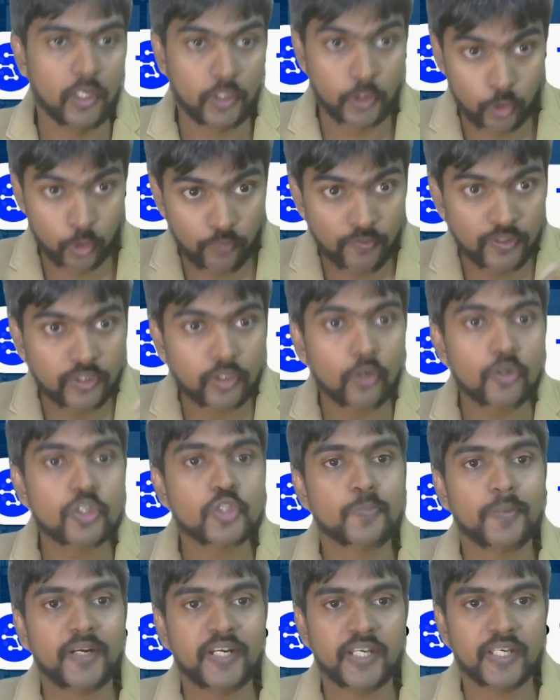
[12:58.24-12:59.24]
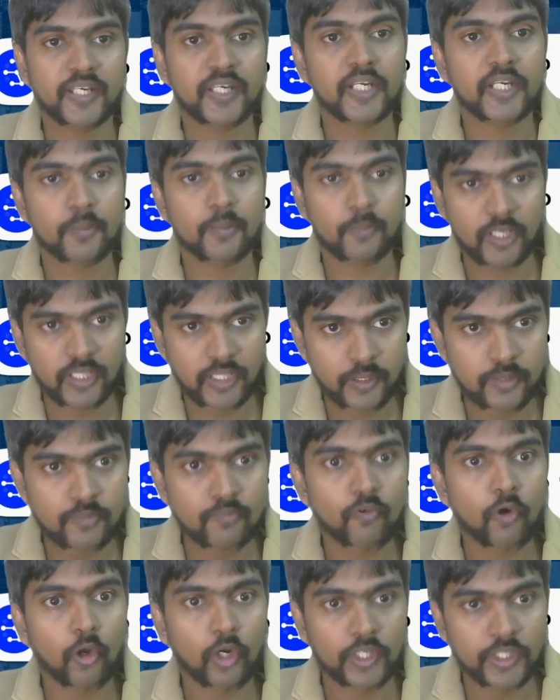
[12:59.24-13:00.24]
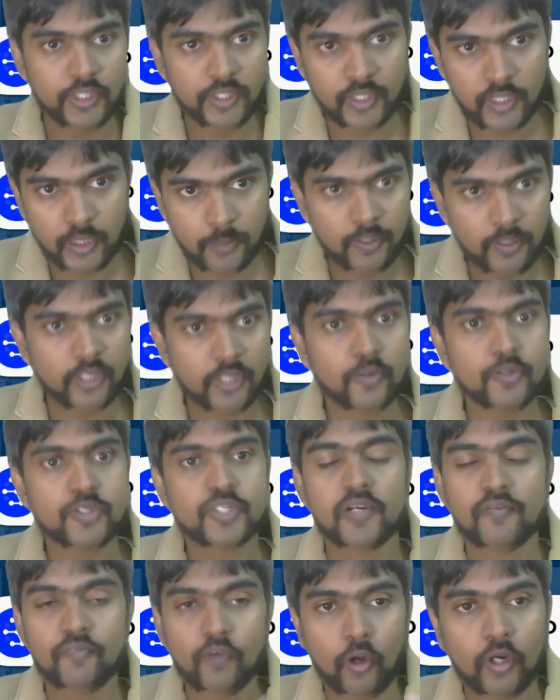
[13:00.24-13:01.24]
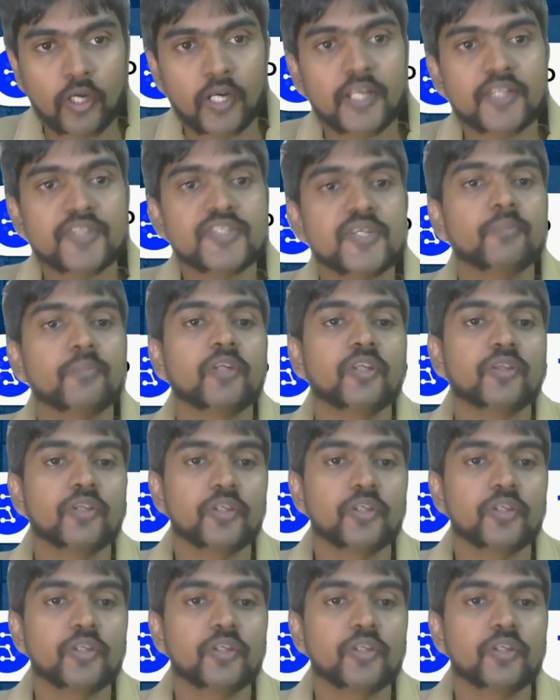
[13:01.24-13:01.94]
do without spending any money voluntarily by yourself online, something